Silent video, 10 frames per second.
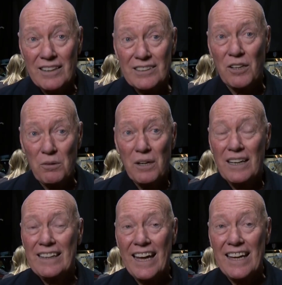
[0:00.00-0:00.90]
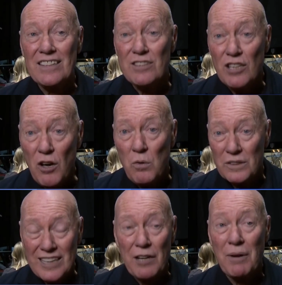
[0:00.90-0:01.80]
So there is no
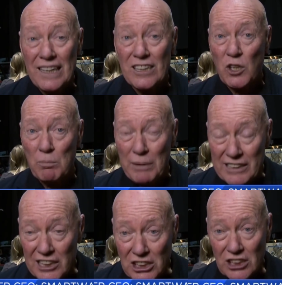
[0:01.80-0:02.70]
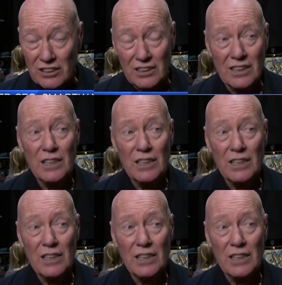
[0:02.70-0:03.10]
direct competition